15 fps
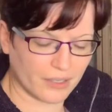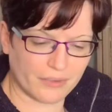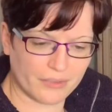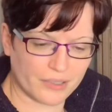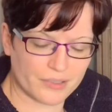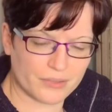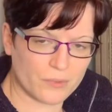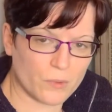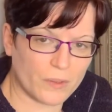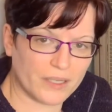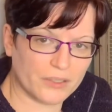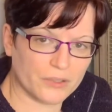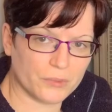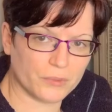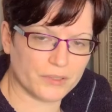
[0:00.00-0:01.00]
I've got some quite
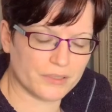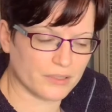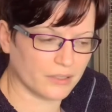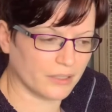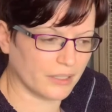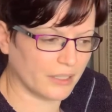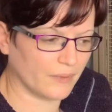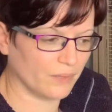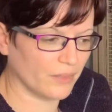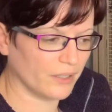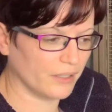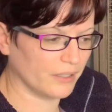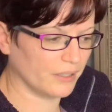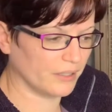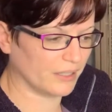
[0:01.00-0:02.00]
good ones on there.
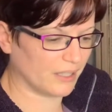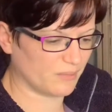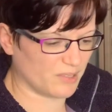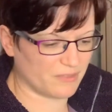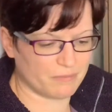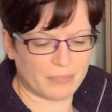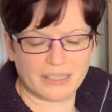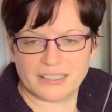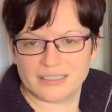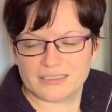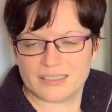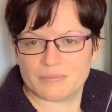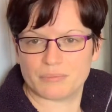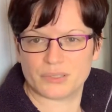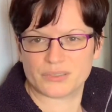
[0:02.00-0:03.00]
Of bad
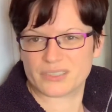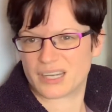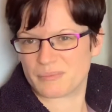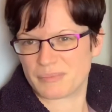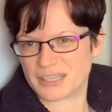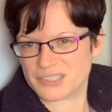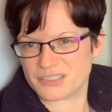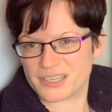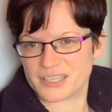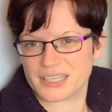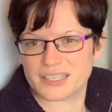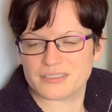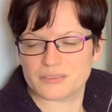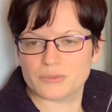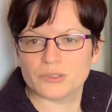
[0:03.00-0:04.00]
examples, and I might try and
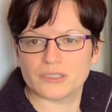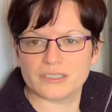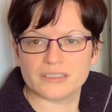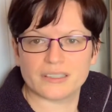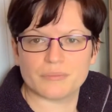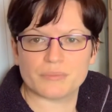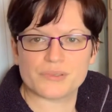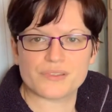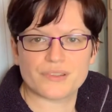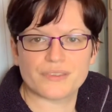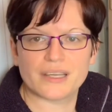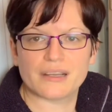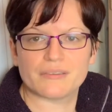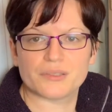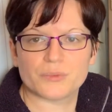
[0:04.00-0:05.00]
get some good examples on
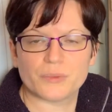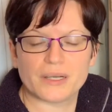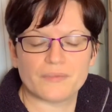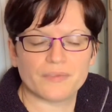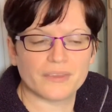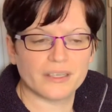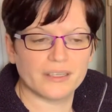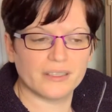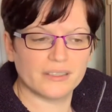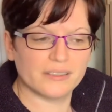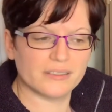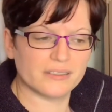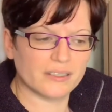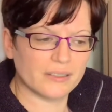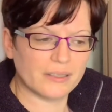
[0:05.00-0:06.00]
there as well.
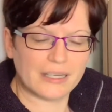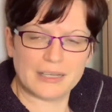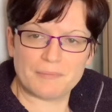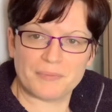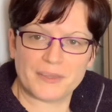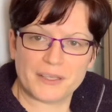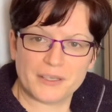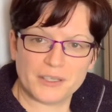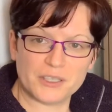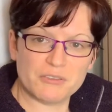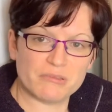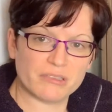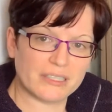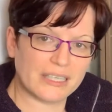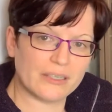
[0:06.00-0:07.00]
So
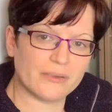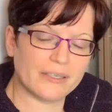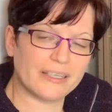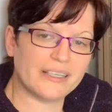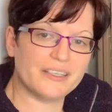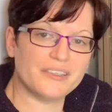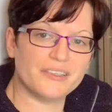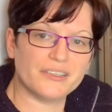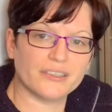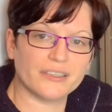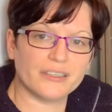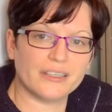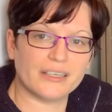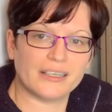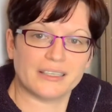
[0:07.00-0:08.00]
over and out, and
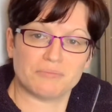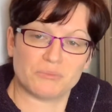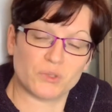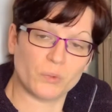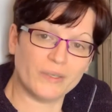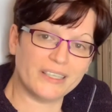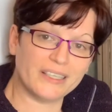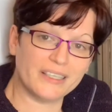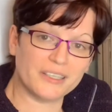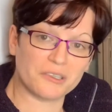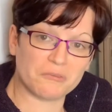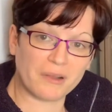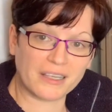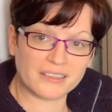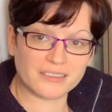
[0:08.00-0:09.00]
enjoy tweaking your
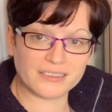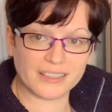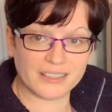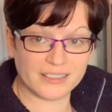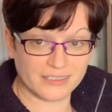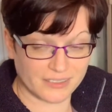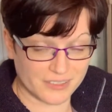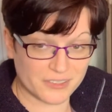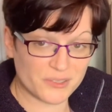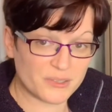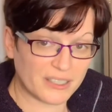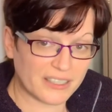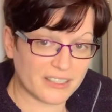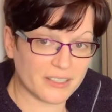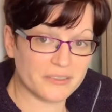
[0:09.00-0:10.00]
rat's diet to suit
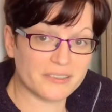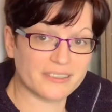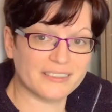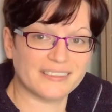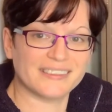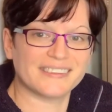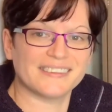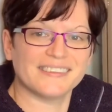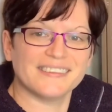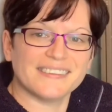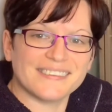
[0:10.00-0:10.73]
their coat condition.